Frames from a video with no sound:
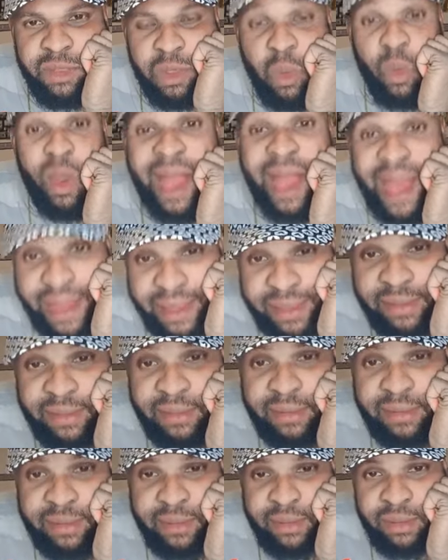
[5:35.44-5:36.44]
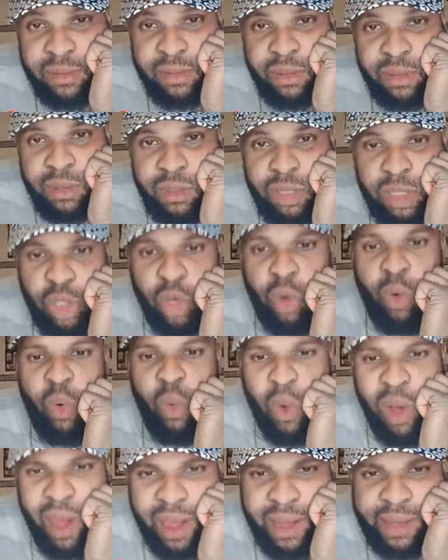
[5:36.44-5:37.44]
Where? You
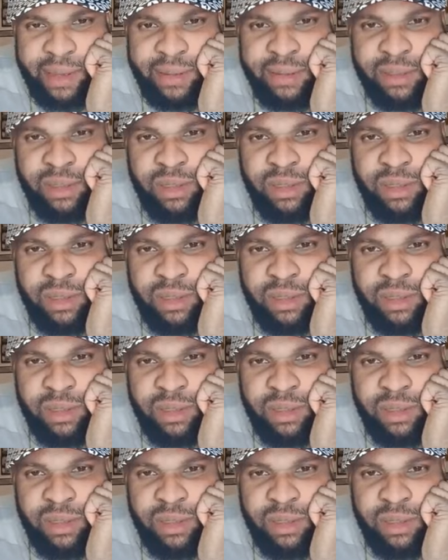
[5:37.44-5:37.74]
want?